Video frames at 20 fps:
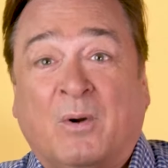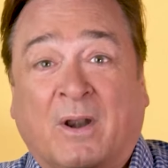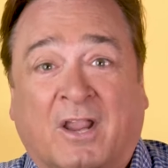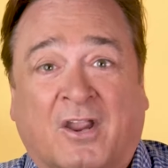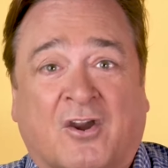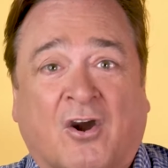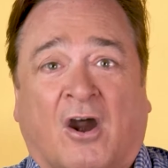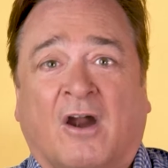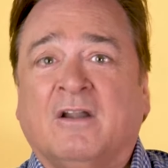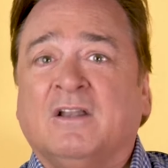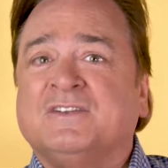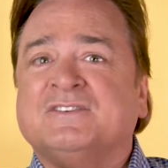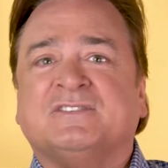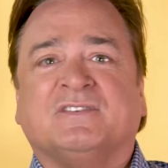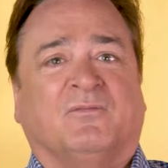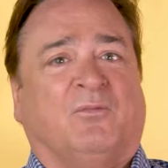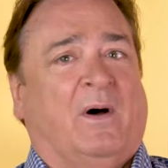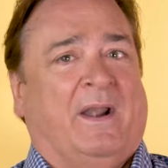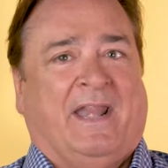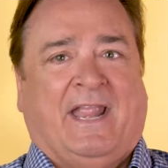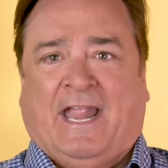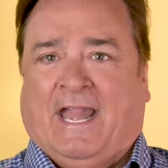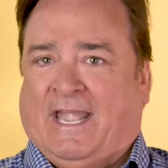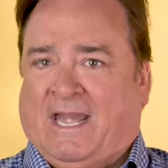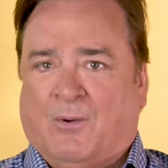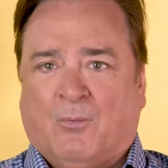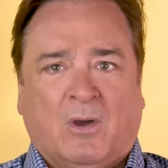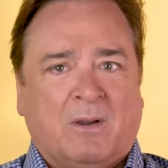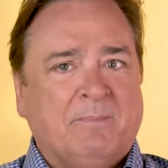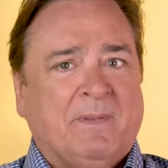Regardless of what
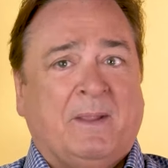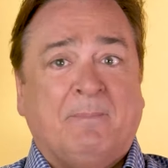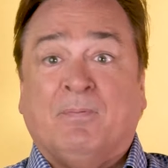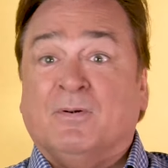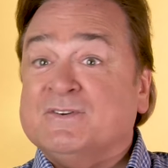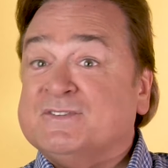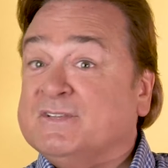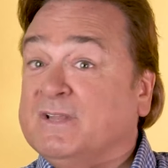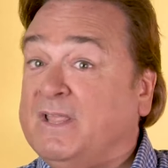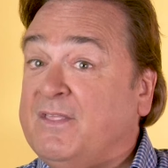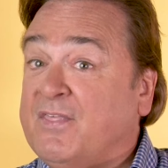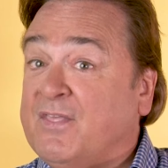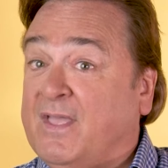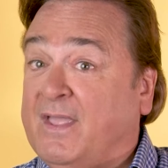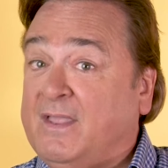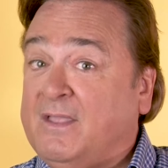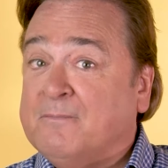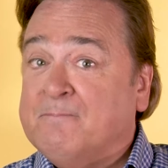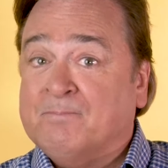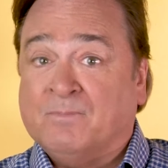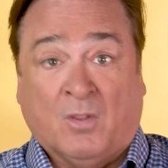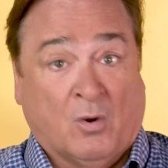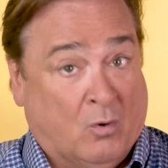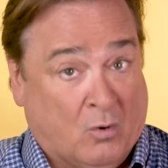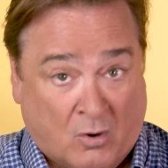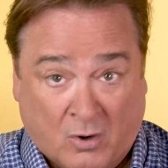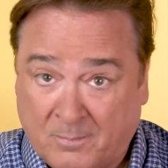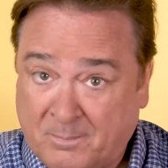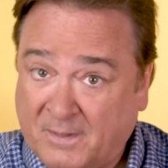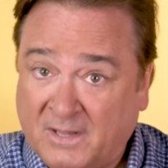anyone may personally think
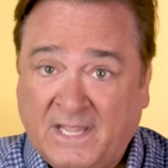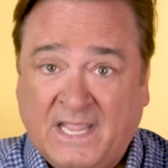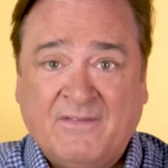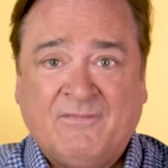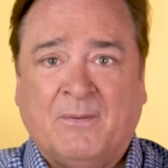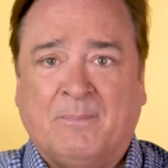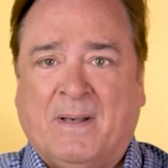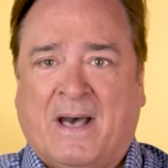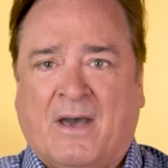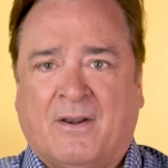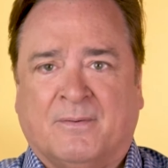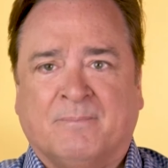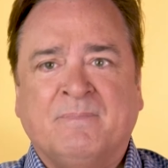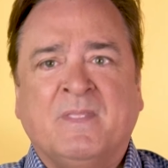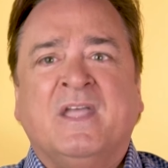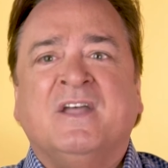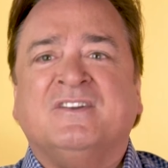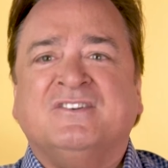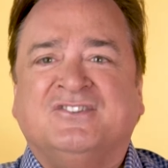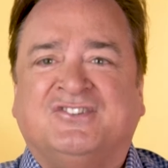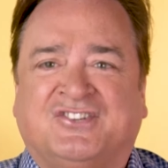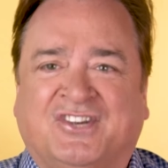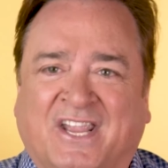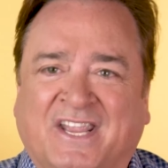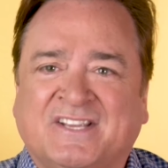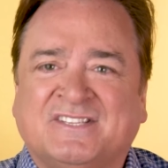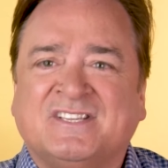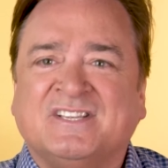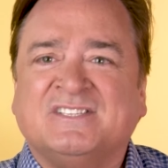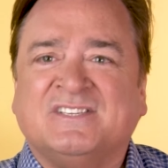or believe about him,
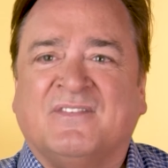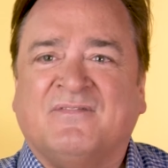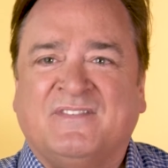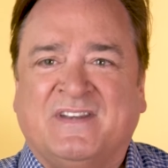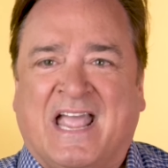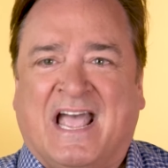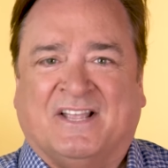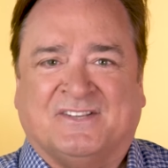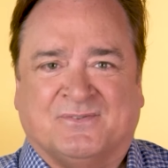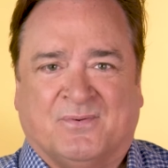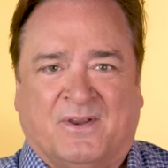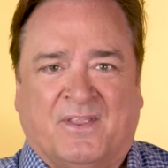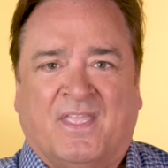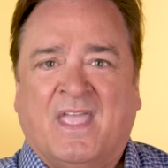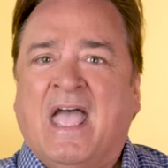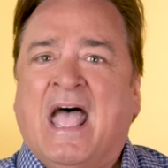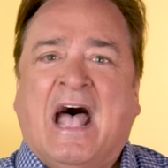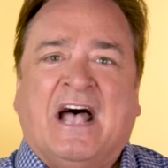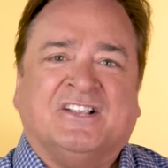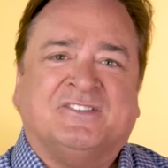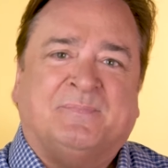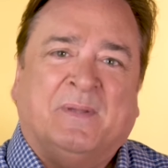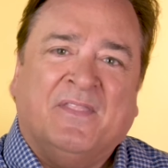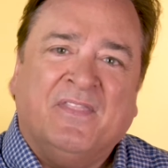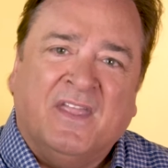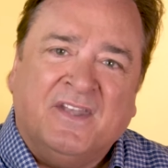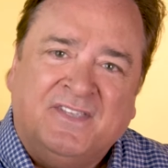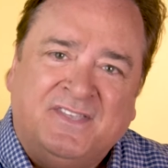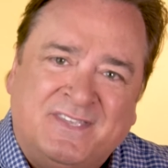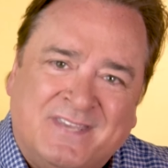Jesus of Nazareth has been
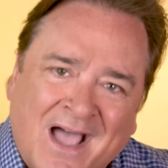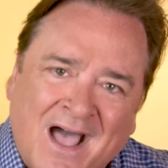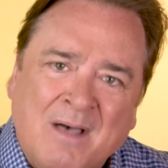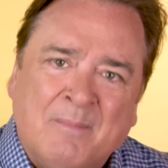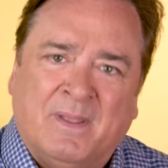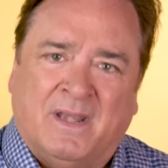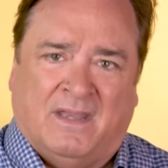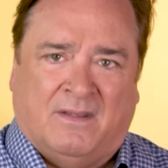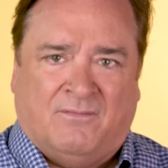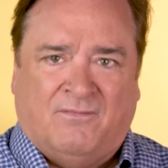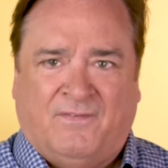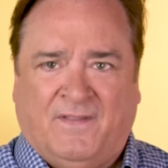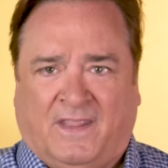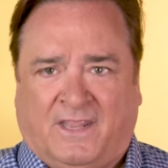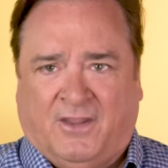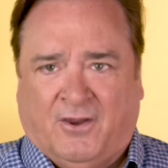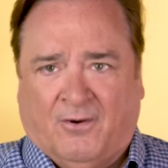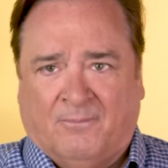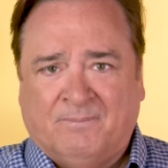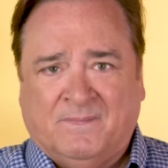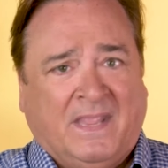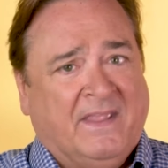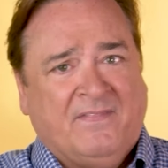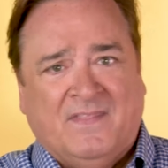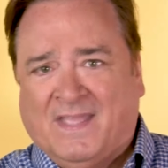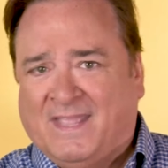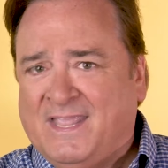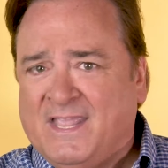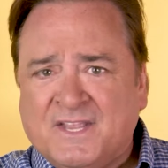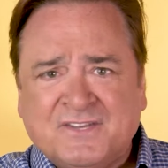the dominant figure in
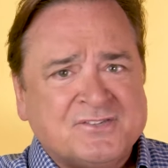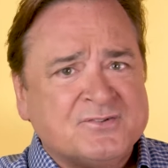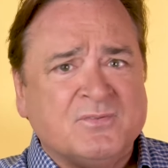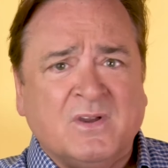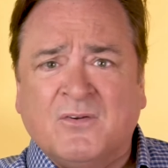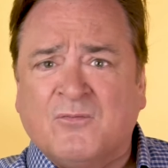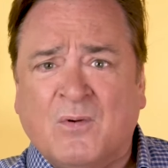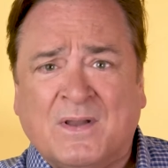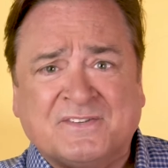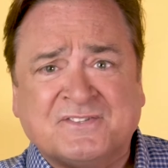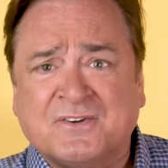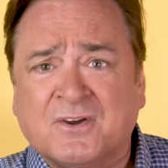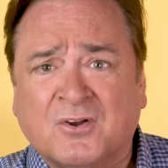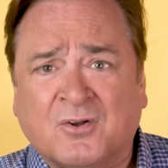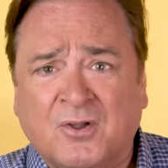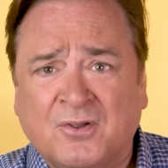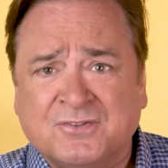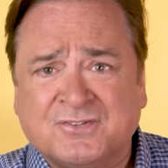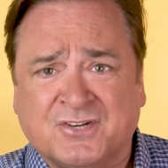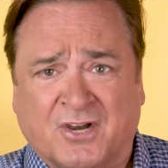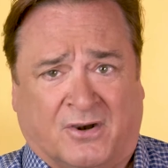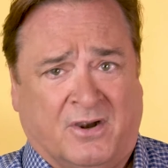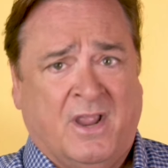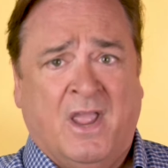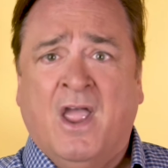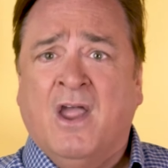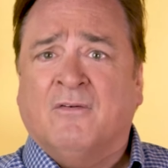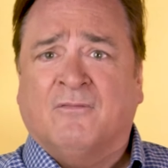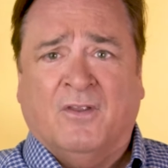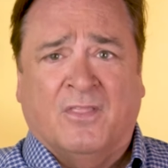the history of Western culture
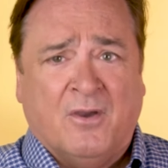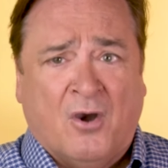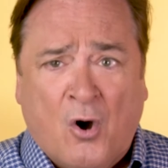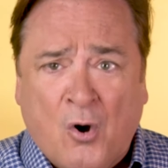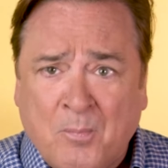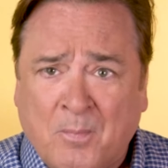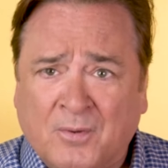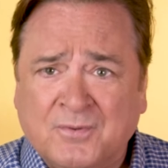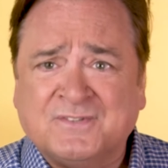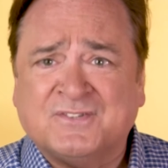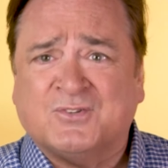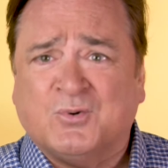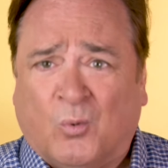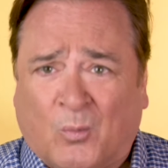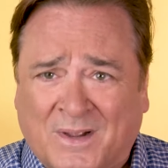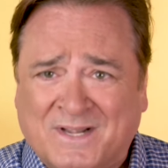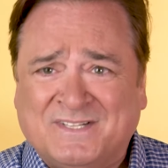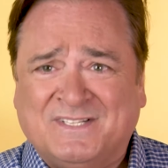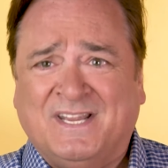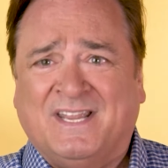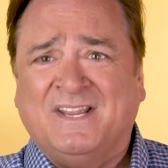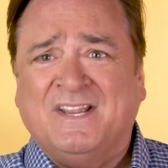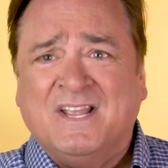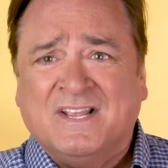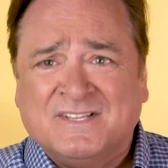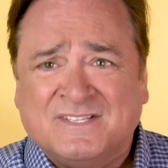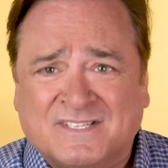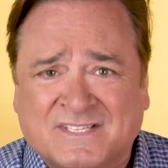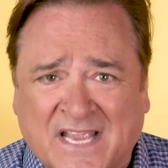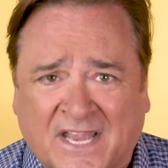for the almost
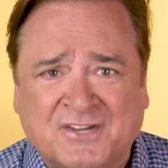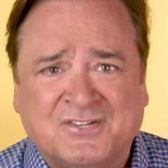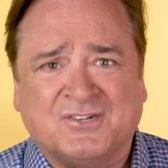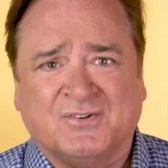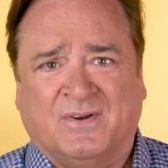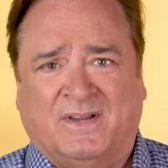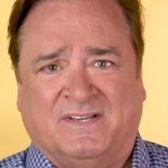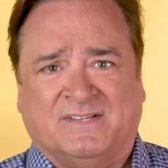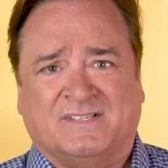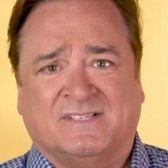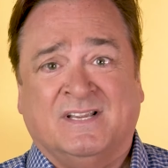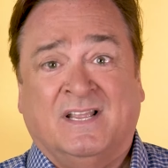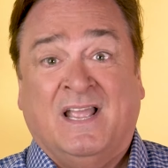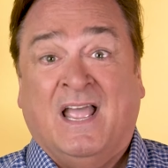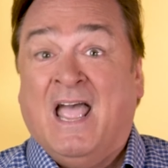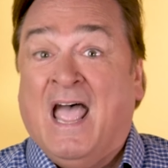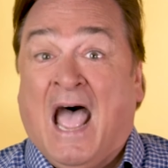twenty centuries.